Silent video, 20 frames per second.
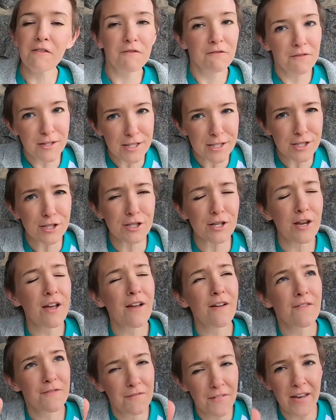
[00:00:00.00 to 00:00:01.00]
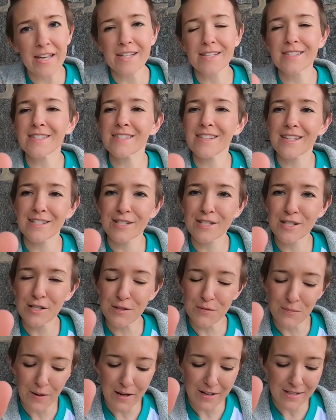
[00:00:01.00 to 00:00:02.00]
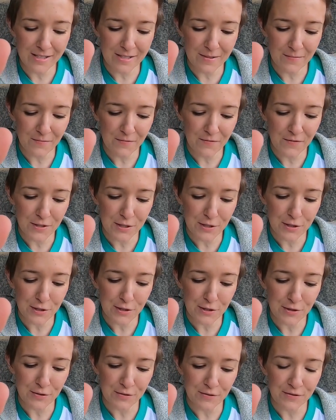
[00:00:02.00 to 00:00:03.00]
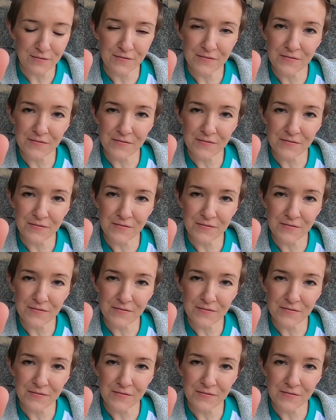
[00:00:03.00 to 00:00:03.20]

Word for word: fish face, and she's wearing some fish too.